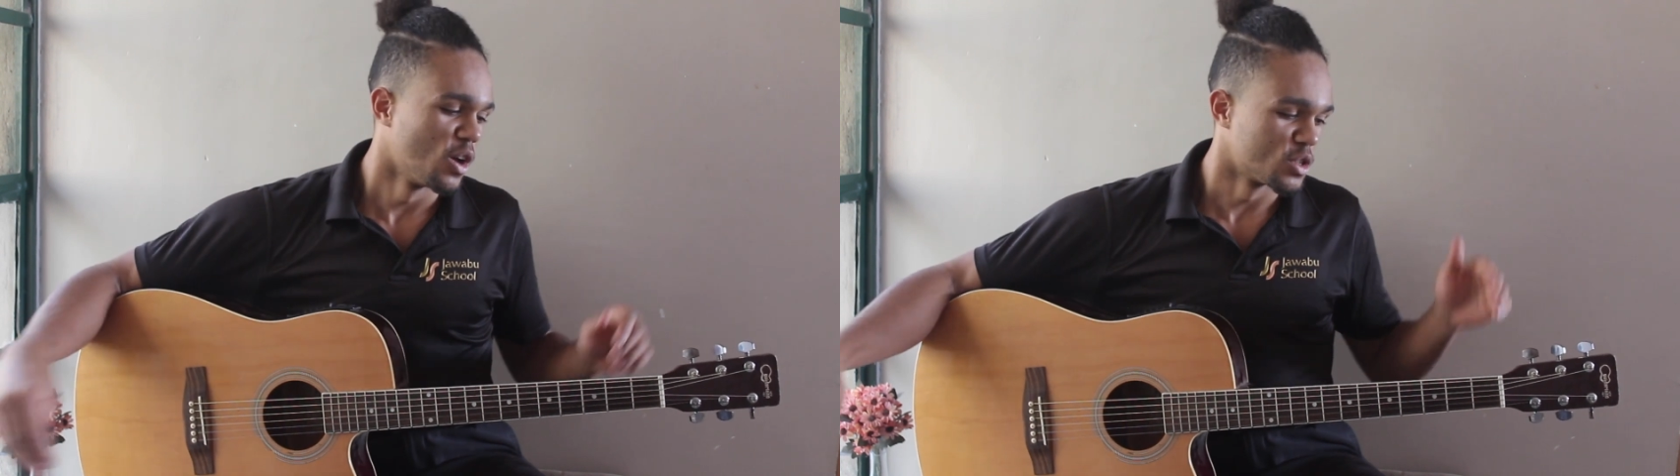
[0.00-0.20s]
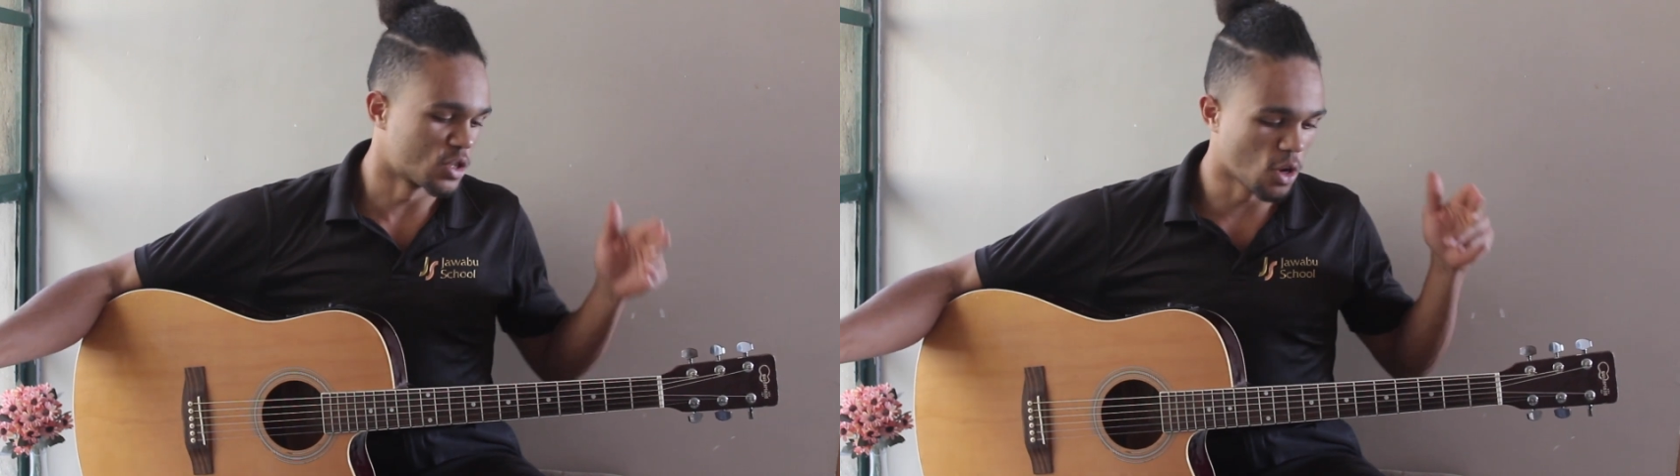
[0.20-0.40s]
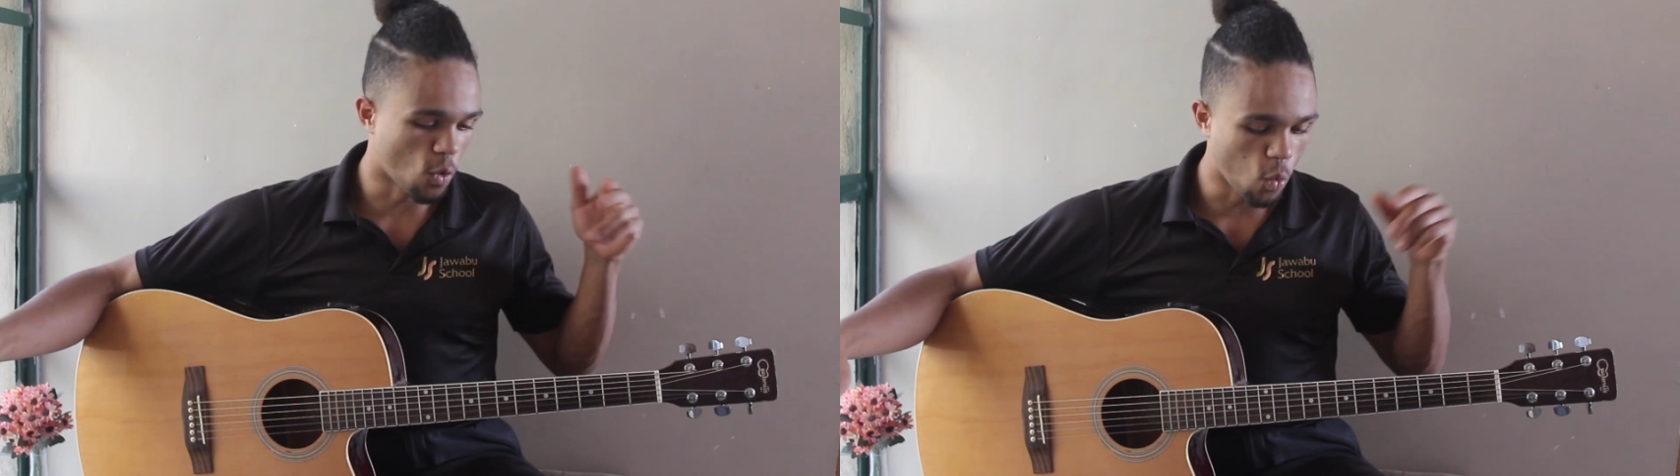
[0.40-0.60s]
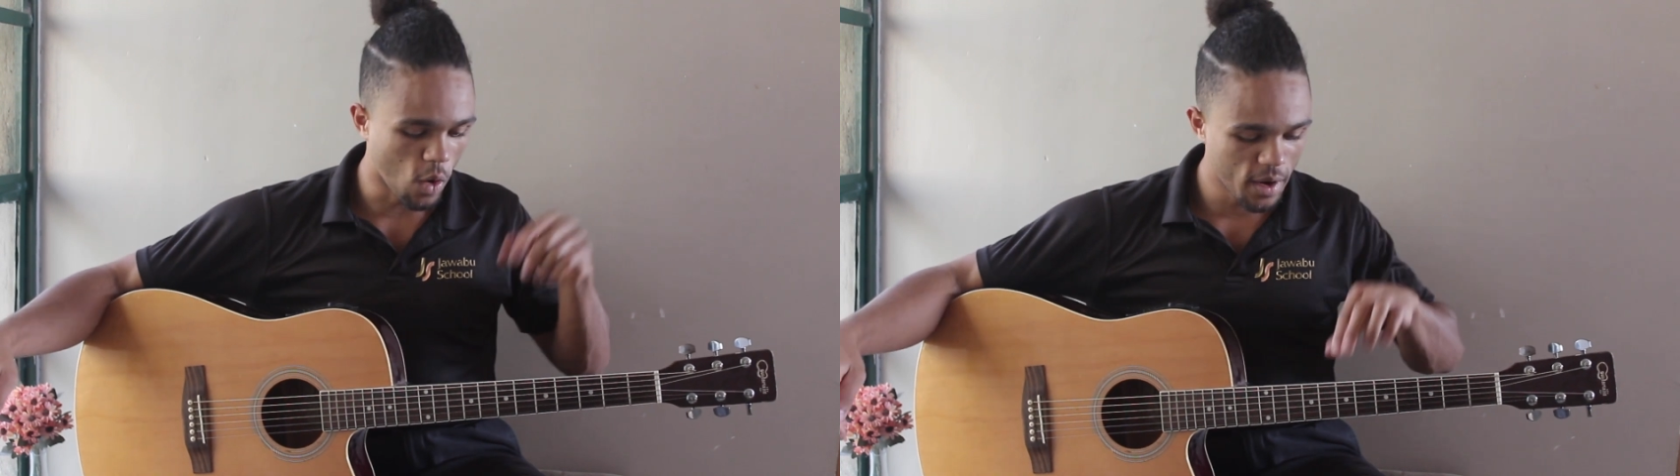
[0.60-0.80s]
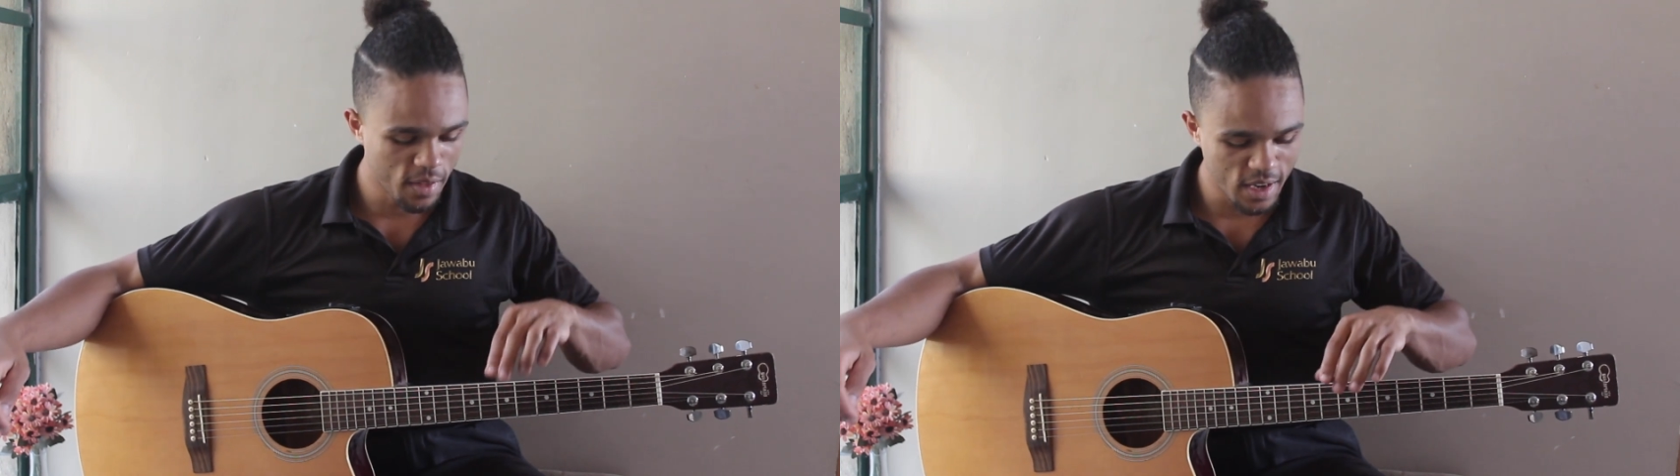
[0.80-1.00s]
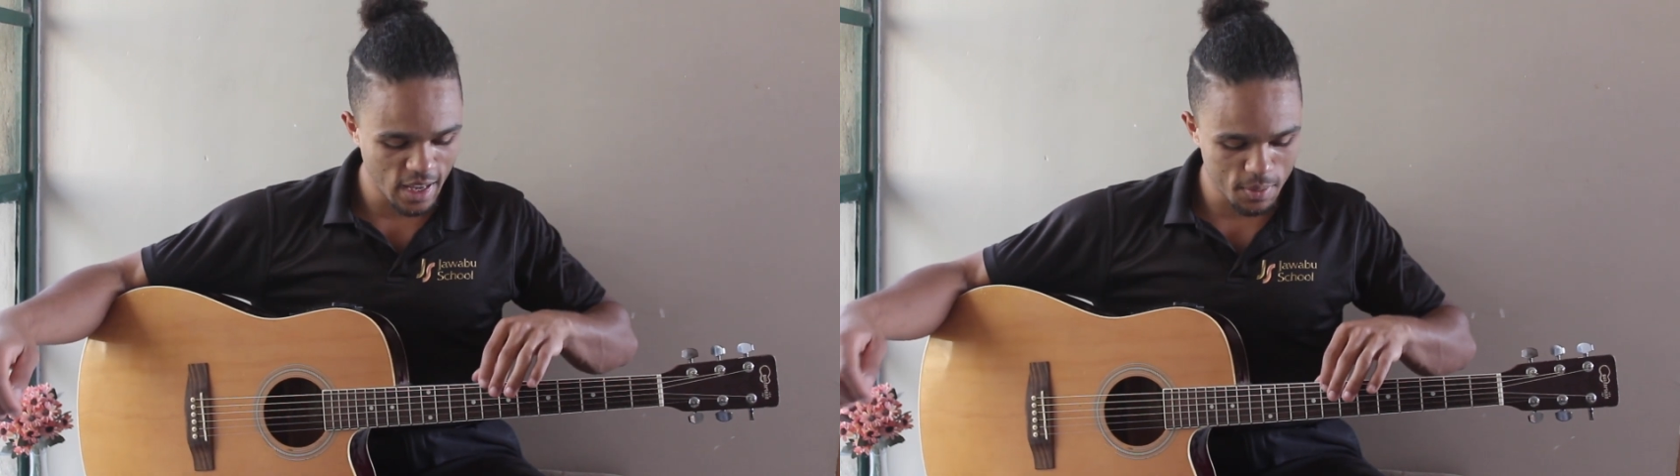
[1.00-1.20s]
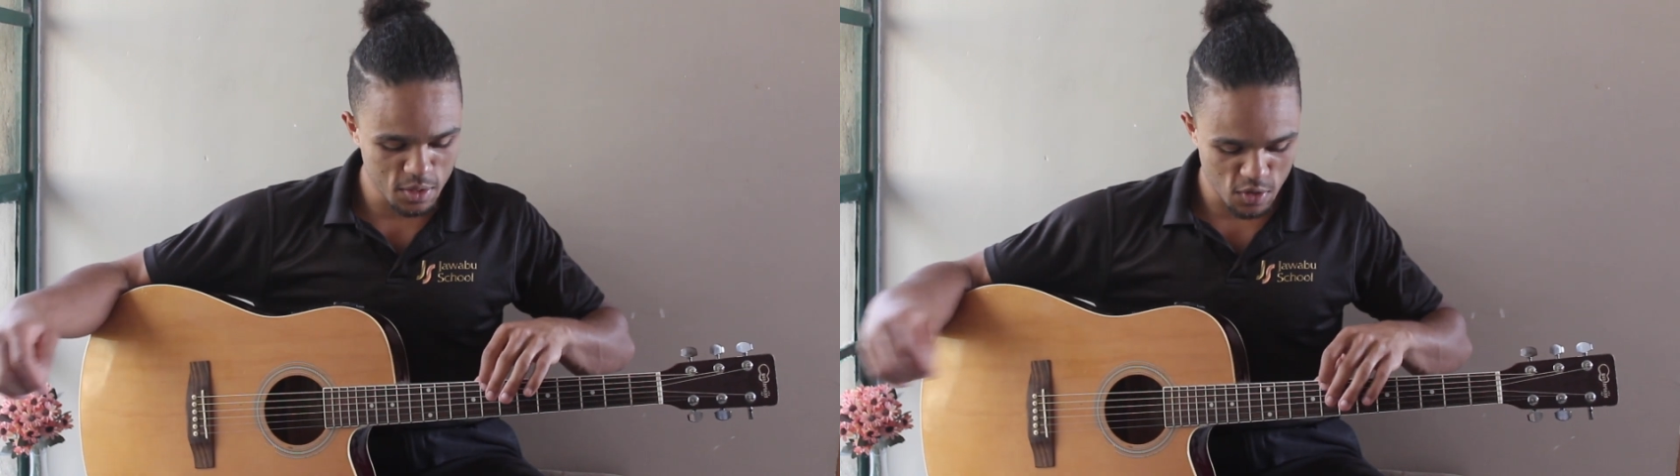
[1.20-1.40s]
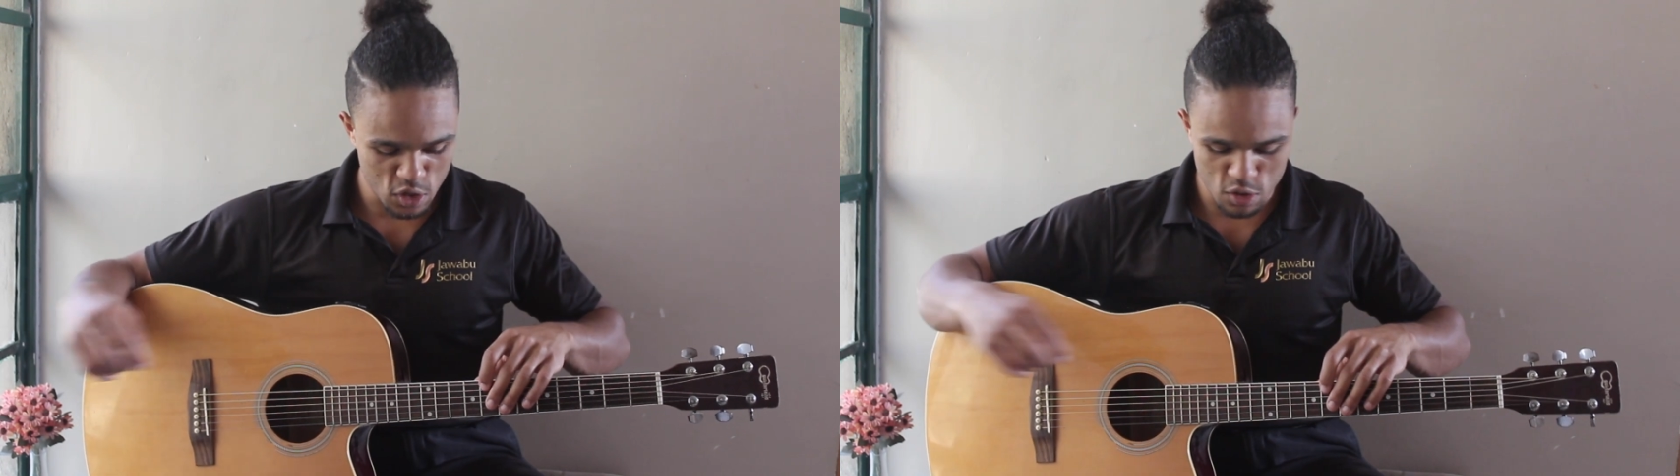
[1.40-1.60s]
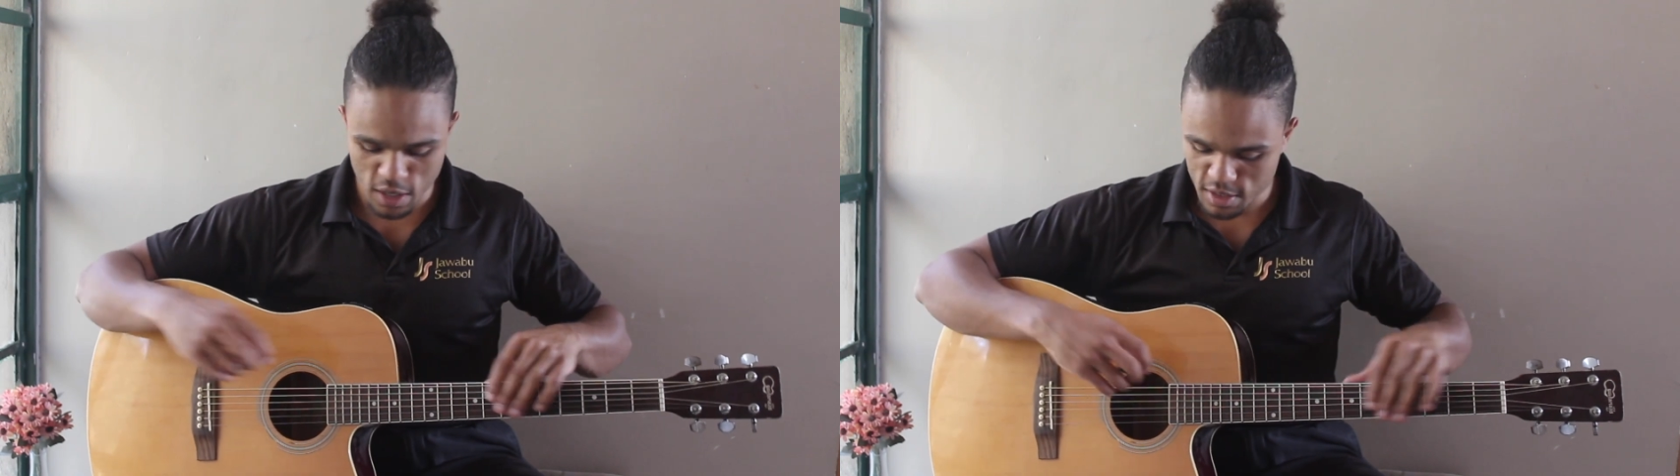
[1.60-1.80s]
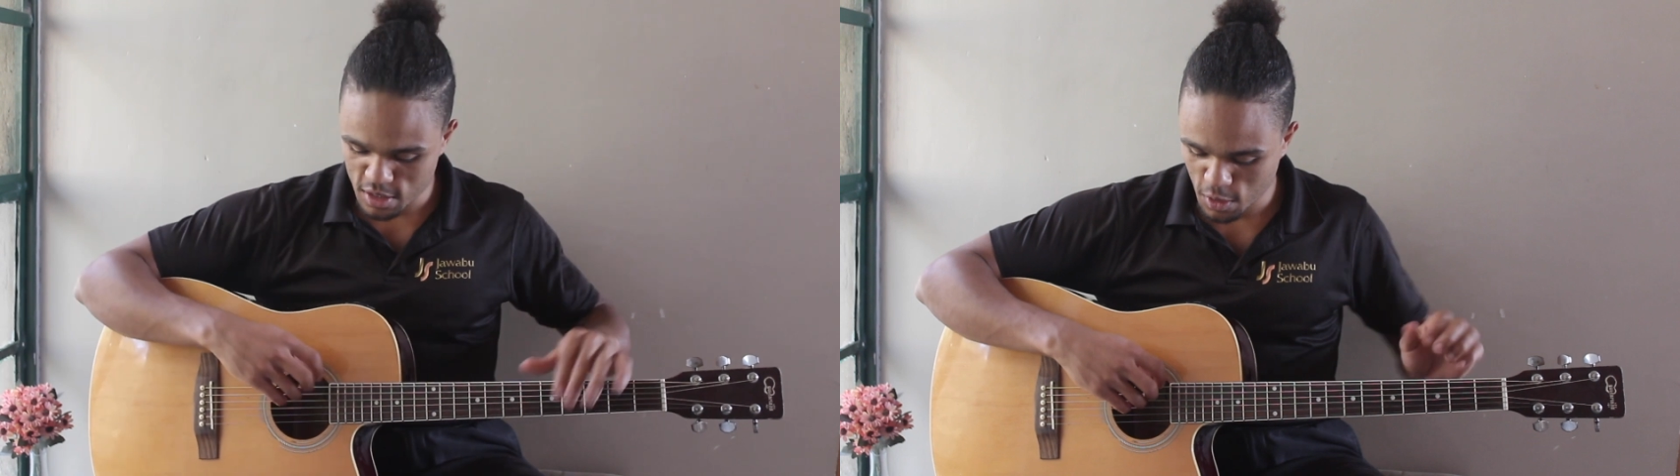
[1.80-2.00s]
So what are the names of the
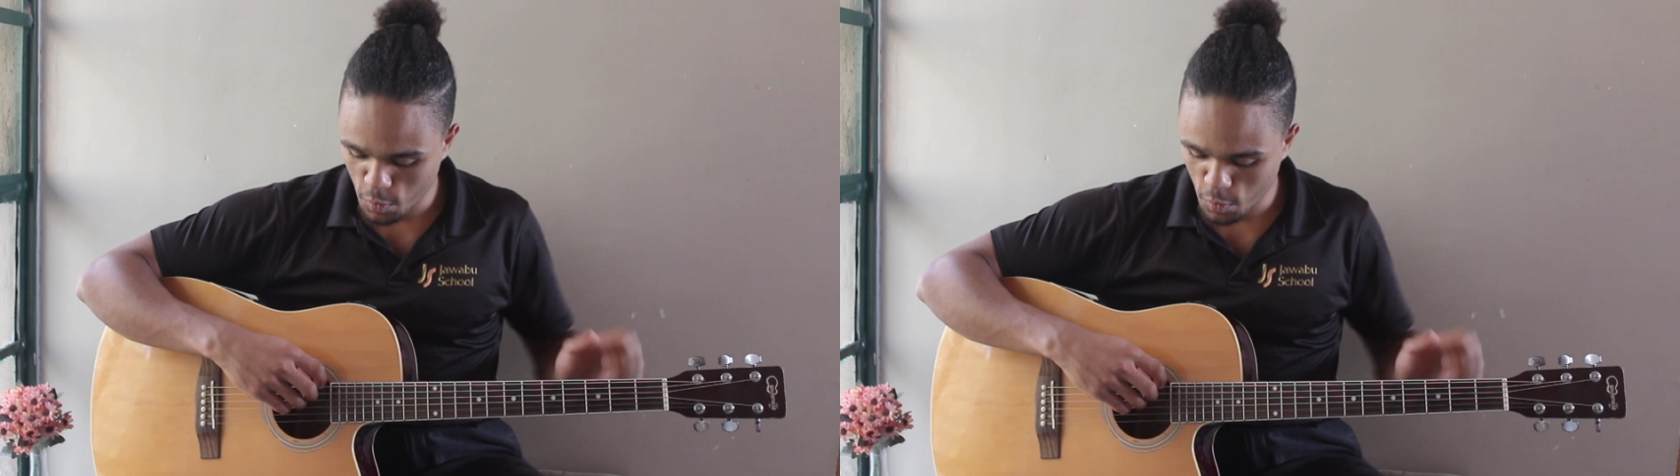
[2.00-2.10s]
strings?